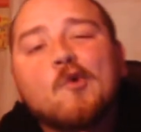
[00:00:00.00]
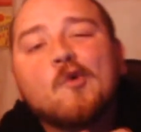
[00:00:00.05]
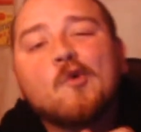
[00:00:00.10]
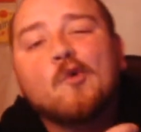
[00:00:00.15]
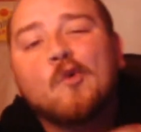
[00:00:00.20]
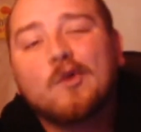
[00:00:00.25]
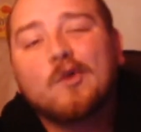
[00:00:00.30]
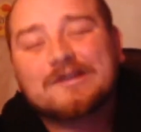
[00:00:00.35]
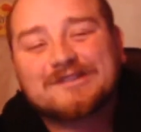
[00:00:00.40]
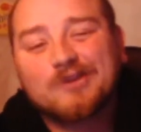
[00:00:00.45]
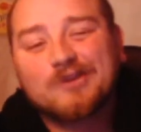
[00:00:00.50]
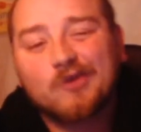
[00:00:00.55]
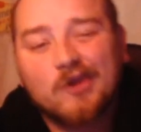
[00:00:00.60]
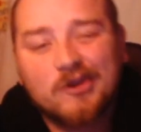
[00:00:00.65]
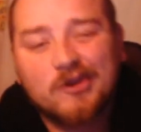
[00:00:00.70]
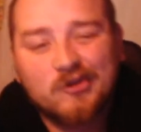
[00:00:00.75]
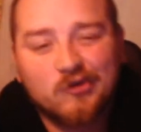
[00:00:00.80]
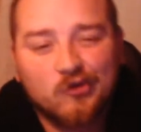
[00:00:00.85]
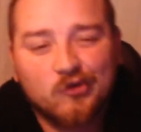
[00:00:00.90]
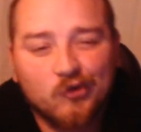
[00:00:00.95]
What's going
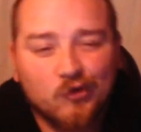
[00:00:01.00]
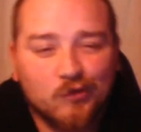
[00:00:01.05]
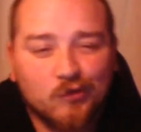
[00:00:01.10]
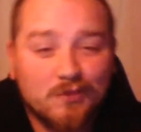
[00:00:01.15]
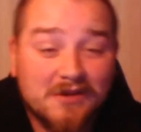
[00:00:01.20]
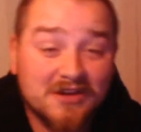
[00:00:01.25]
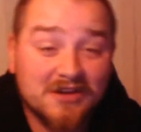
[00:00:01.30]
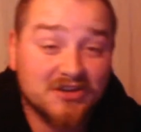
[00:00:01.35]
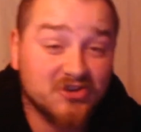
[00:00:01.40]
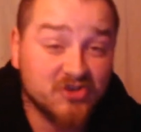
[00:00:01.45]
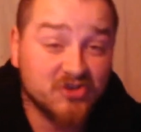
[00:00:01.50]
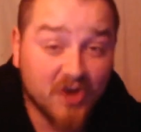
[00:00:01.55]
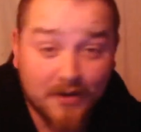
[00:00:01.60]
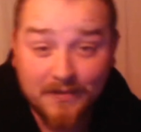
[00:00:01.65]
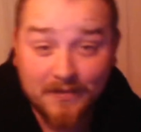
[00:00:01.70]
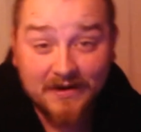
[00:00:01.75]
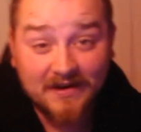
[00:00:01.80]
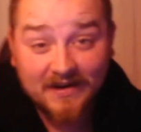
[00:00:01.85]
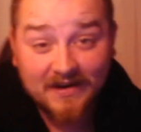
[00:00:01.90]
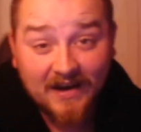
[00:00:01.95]
on YouTube? It's
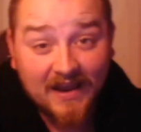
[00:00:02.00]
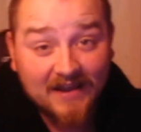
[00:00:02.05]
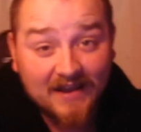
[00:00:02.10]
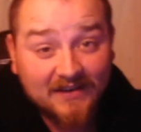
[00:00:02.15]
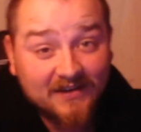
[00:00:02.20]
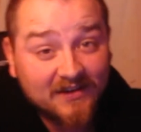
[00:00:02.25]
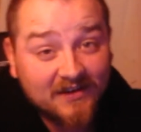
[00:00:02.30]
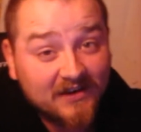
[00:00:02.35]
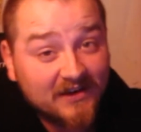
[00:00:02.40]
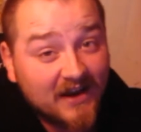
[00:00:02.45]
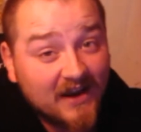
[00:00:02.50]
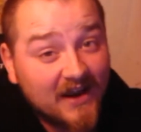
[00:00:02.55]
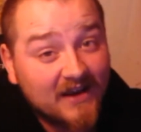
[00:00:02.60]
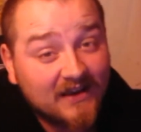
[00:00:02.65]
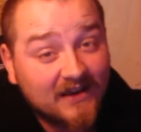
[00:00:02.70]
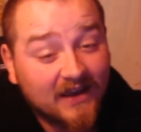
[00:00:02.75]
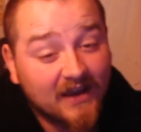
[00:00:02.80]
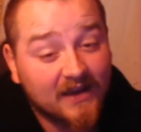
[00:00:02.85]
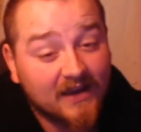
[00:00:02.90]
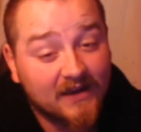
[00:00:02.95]
Jeremy D. Glass here,
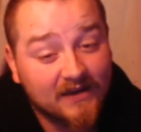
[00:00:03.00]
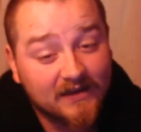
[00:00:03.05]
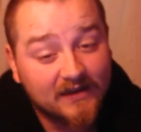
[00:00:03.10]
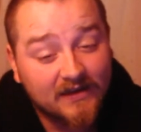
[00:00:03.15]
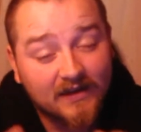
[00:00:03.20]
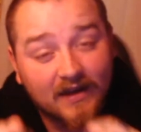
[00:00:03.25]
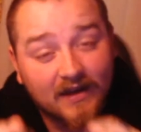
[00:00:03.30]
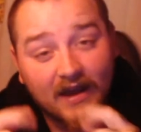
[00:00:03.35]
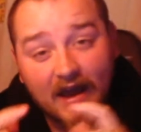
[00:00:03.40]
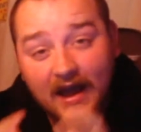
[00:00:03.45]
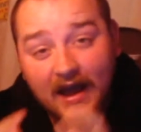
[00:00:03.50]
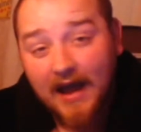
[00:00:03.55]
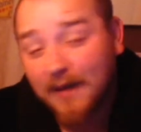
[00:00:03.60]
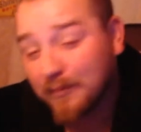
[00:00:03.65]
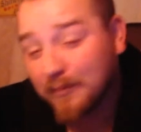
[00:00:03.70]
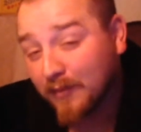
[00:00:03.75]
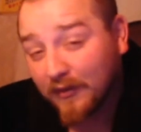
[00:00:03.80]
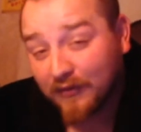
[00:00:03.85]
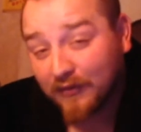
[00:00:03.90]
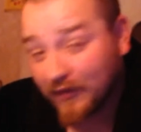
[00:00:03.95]
aka I'm
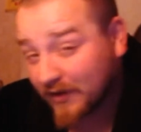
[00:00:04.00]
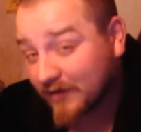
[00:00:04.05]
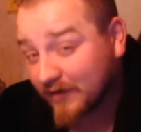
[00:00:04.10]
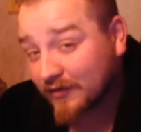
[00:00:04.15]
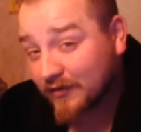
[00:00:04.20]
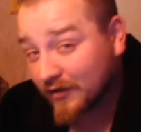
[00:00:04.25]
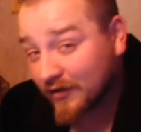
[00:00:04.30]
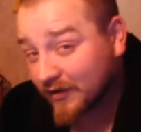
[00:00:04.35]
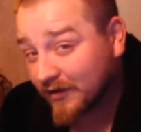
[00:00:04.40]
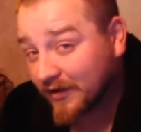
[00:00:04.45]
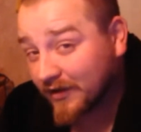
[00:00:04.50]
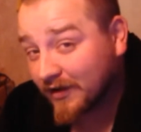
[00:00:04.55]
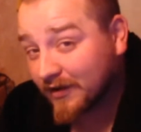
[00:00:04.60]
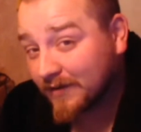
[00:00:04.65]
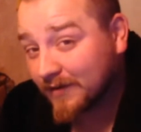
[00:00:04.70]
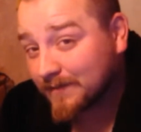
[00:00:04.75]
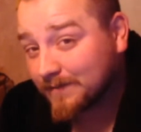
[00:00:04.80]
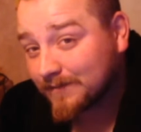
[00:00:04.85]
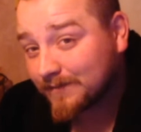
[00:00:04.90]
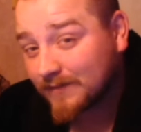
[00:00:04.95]
motherfucking drunk,
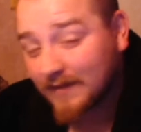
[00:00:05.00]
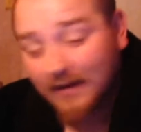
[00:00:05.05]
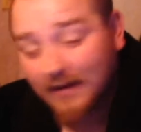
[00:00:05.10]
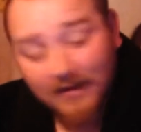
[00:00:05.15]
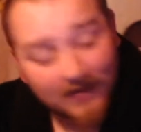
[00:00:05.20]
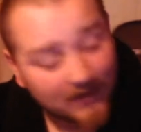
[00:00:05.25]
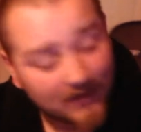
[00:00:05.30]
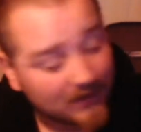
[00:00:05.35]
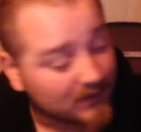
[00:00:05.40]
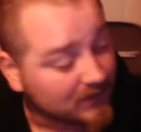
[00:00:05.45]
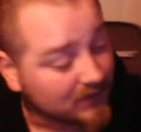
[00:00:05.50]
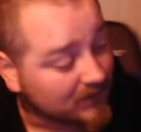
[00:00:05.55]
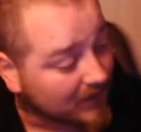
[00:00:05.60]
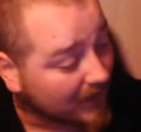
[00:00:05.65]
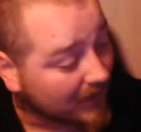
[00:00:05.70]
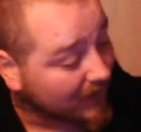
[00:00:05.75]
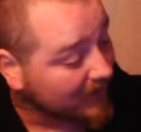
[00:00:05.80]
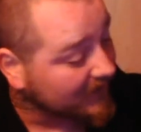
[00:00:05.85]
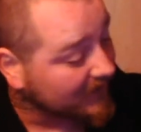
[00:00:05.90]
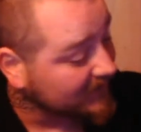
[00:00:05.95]
y'all.
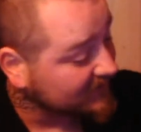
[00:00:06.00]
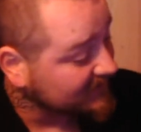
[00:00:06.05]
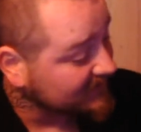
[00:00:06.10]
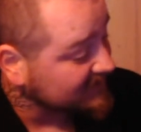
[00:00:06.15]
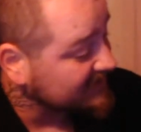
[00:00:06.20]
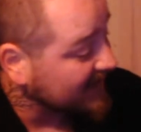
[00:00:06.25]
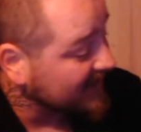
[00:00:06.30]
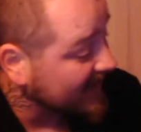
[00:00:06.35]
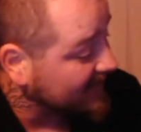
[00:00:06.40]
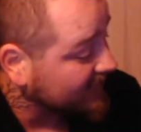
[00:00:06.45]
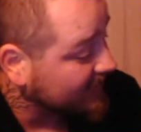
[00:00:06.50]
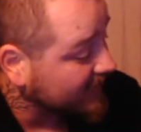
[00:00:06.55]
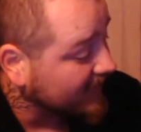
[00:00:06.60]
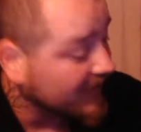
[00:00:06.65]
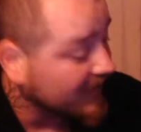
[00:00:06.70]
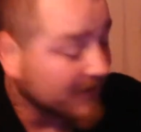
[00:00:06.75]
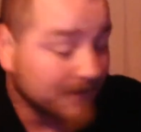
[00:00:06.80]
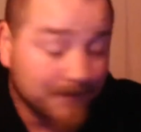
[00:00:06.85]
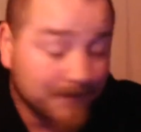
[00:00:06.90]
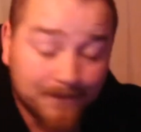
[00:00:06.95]
Now it is a
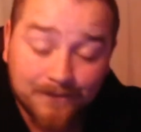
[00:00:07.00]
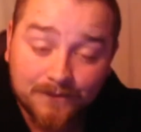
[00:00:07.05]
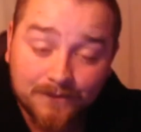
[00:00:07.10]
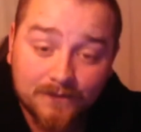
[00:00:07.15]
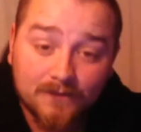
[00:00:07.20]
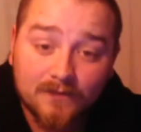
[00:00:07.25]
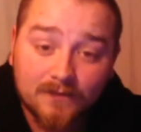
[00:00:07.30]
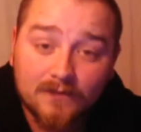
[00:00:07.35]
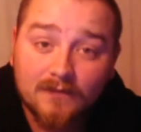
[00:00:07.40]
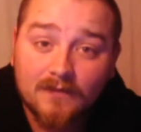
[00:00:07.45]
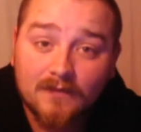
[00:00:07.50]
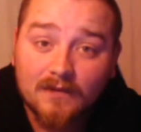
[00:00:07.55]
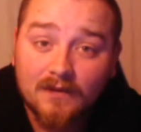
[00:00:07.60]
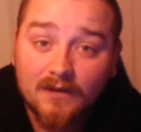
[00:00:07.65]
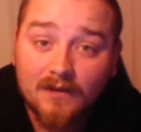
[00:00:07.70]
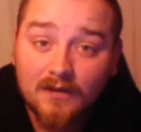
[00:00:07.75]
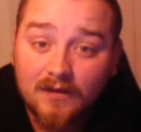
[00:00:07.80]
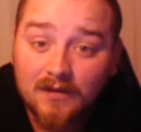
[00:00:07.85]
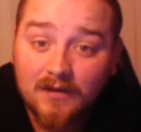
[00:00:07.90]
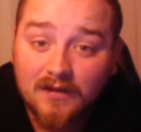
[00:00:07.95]
Saturday
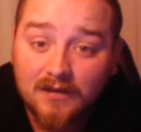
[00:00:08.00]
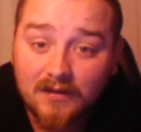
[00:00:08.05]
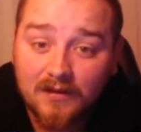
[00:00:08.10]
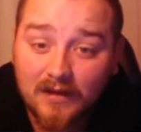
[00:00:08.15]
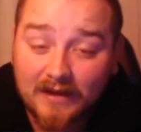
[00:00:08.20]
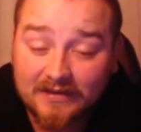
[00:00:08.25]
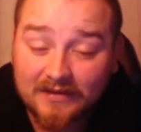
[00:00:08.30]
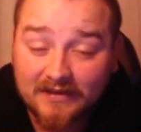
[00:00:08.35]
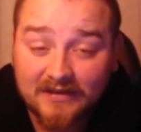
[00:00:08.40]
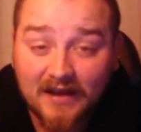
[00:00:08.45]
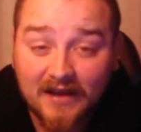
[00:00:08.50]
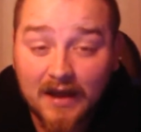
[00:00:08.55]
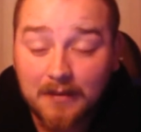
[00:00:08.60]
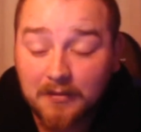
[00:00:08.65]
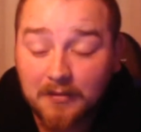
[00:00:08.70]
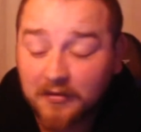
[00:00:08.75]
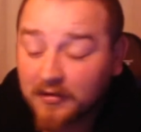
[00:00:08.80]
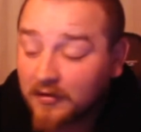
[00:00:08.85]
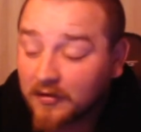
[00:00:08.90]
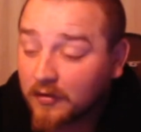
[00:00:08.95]
at the time
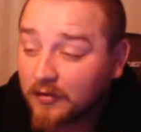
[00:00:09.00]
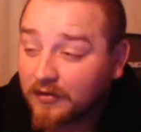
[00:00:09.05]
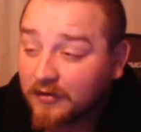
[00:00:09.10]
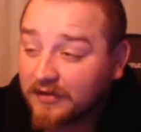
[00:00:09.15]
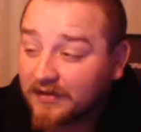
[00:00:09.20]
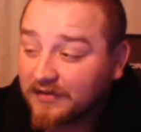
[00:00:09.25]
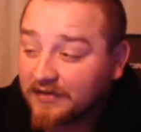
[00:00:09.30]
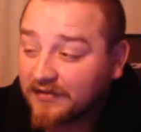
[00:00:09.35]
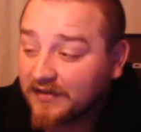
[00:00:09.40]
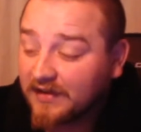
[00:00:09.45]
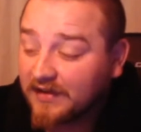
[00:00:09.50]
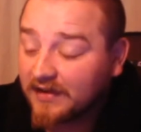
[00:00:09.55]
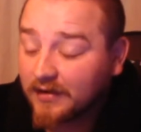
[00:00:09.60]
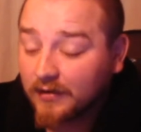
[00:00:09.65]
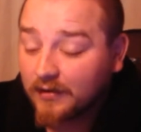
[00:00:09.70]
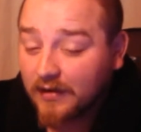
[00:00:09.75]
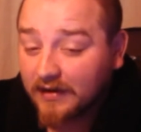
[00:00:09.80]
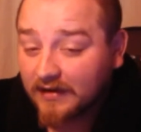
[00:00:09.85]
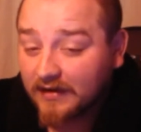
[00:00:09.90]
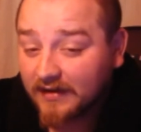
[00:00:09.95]
we're recording this
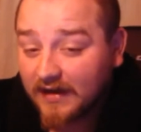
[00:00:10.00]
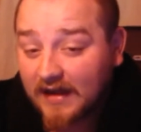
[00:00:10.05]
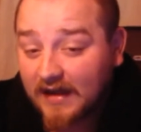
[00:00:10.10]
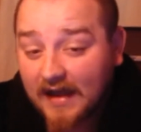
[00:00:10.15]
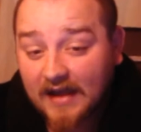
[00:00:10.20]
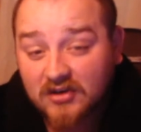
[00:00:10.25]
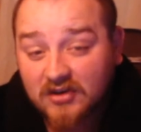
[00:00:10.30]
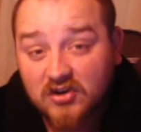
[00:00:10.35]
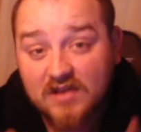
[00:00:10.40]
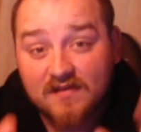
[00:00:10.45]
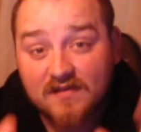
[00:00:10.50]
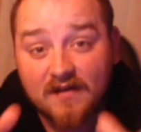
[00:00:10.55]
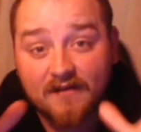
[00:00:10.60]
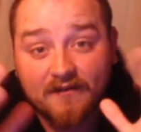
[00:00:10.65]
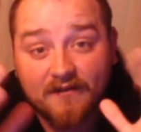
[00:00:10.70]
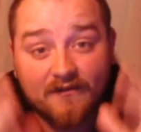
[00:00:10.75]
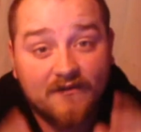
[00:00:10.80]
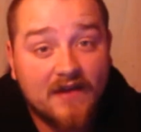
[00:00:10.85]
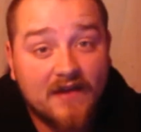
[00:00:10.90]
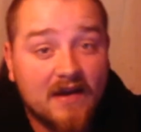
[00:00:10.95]
video, and today I actually have a
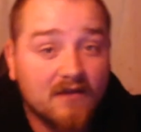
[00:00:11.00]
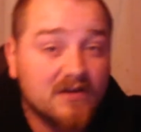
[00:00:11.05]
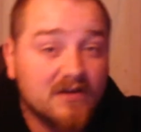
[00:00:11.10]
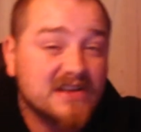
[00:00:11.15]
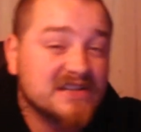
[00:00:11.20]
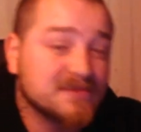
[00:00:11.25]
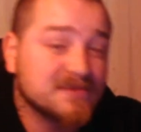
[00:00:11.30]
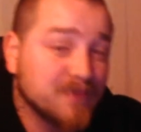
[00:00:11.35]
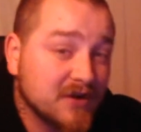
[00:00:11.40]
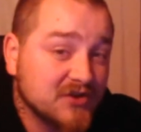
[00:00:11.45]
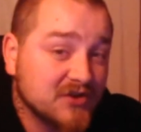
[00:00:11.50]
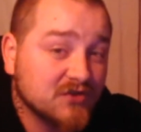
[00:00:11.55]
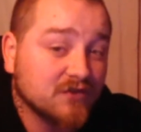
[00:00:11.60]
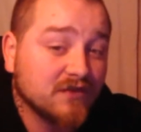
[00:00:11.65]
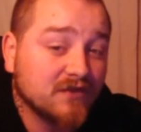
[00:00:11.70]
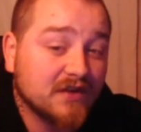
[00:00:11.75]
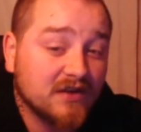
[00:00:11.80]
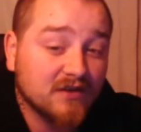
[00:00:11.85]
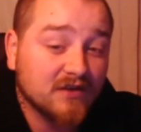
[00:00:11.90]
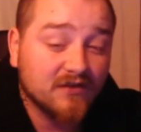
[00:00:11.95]
very special
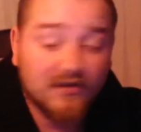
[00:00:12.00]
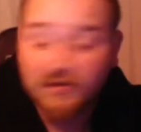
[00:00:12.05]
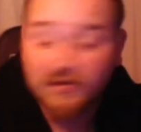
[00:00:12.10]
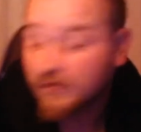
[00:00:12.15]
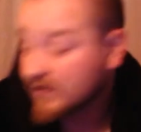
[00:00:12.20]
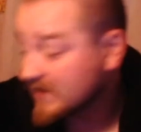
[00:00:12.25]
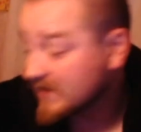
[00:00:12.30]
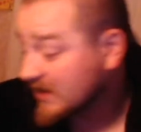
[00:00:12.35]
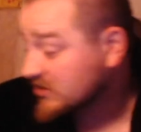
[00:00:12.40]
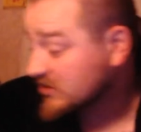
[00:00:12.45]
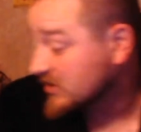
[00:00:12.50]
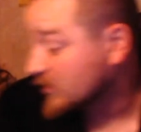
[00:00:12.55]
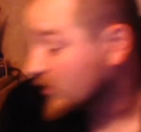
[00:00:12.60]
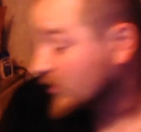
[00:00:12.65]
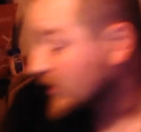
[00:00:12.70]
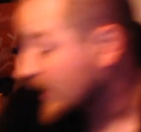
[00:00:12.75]
video for you. It's actually one I